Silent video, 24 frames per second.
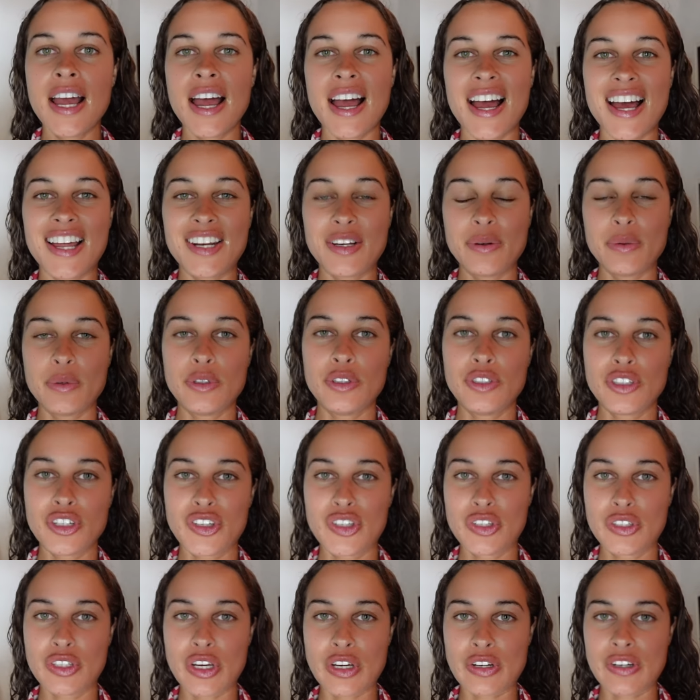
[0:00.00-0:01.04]
And it was
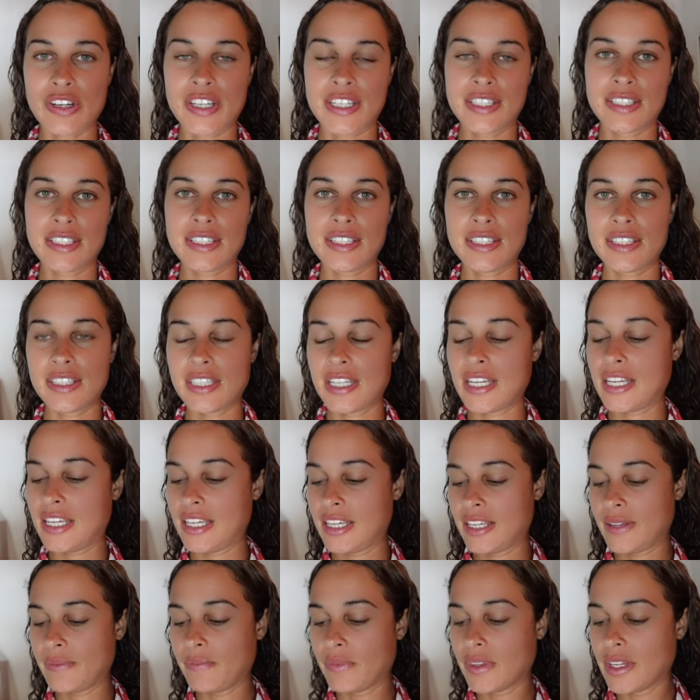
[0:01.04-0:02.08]
just so nice to
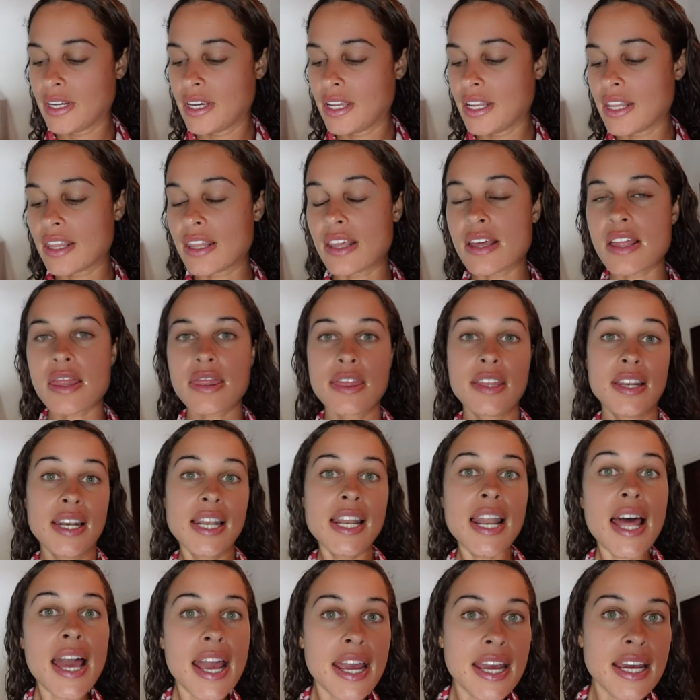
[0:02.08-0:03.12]
see the
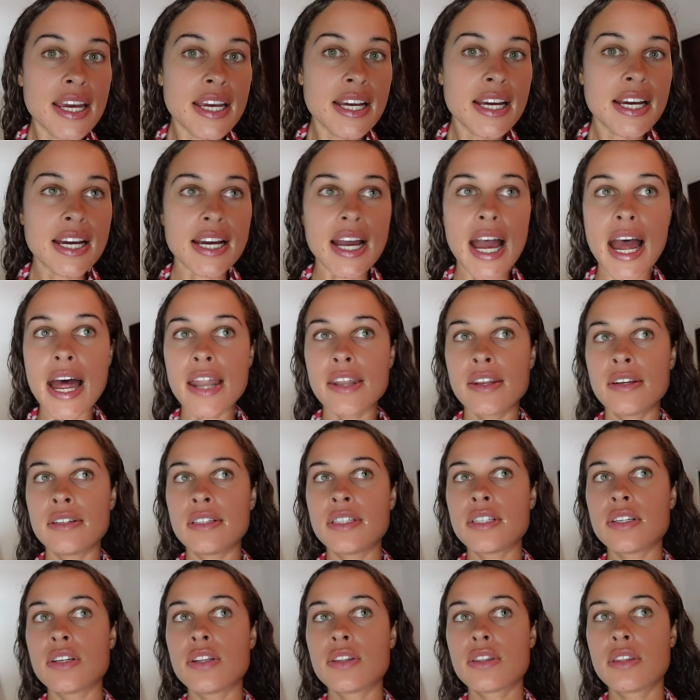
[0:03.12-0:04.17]
lake
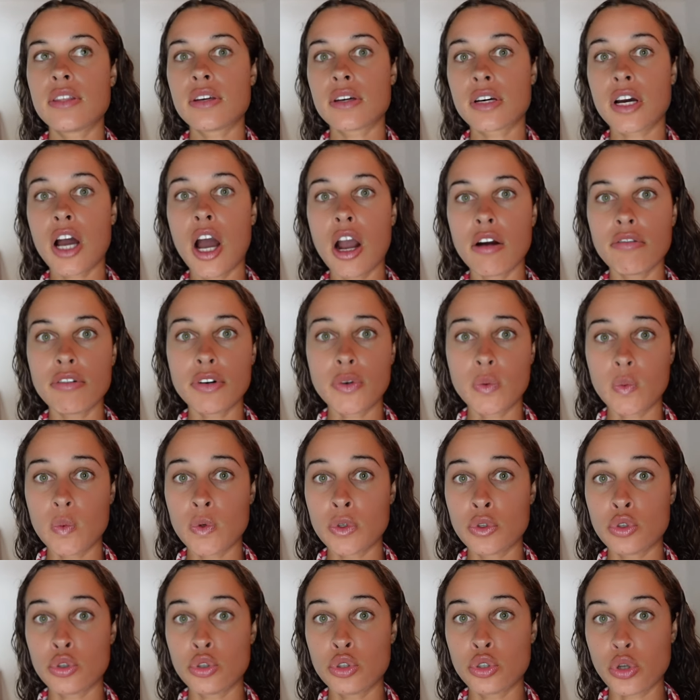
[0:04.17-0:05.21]
and the current
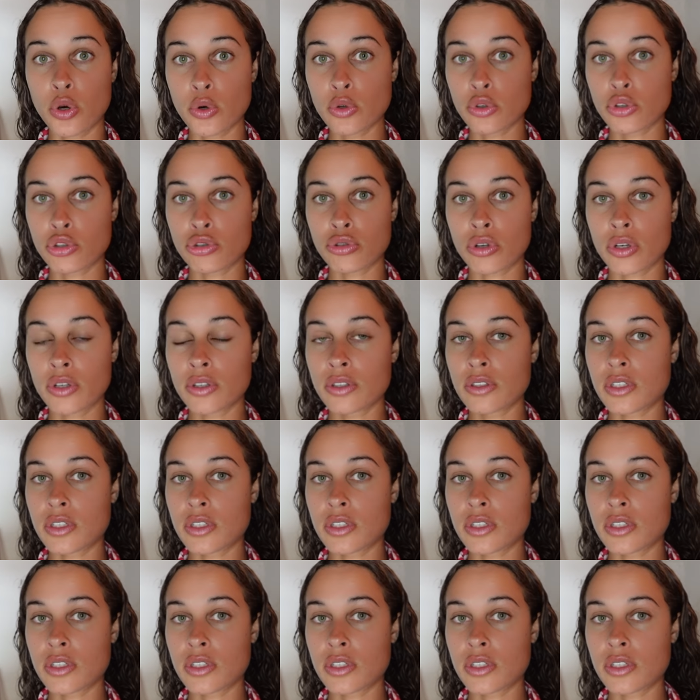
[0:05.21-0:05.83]
was so strong.